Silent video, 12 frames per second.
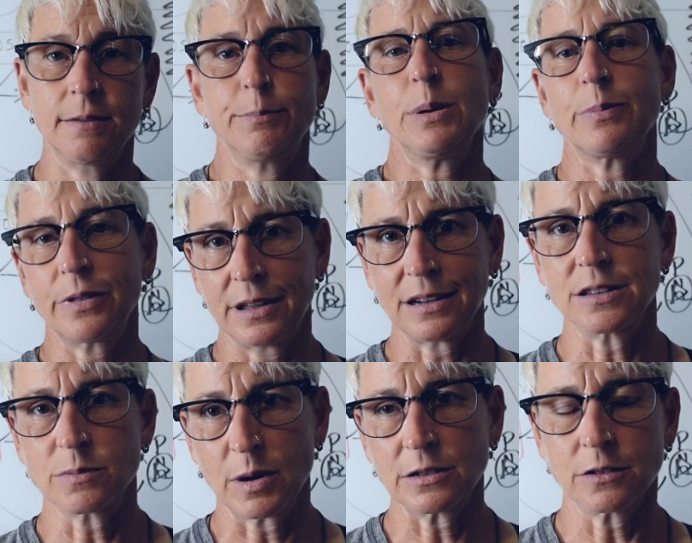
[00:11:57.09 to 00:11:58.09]
people think
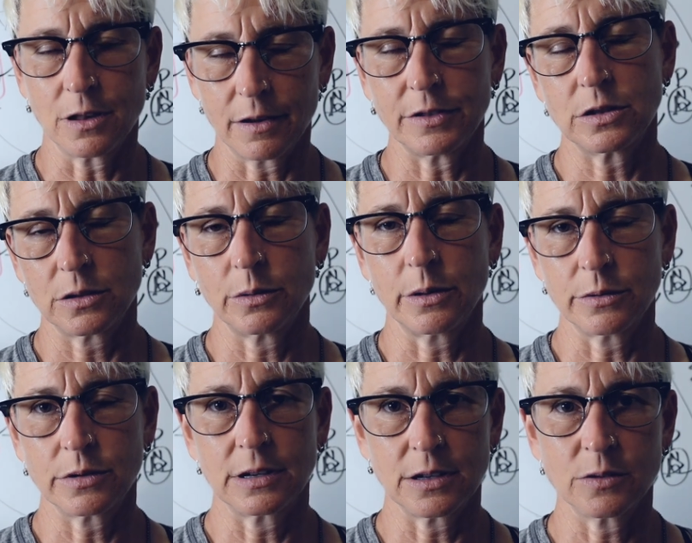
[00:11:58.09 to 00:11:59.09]
it's muscle. Obviously, you
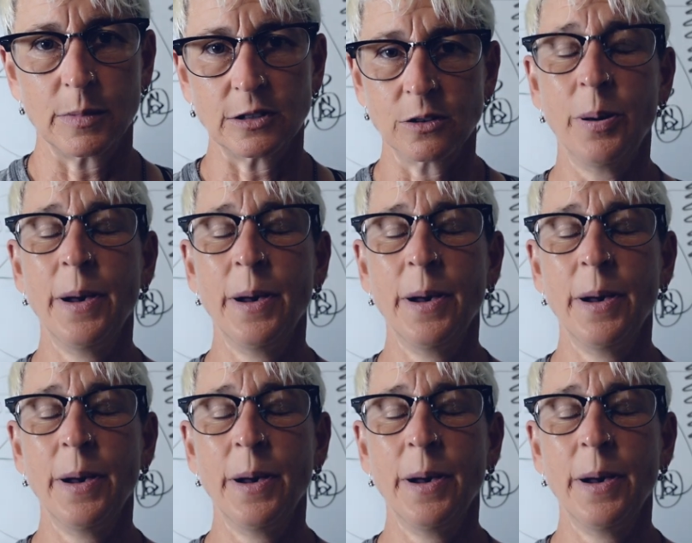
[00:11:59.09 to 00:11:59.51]
always think it's muscle,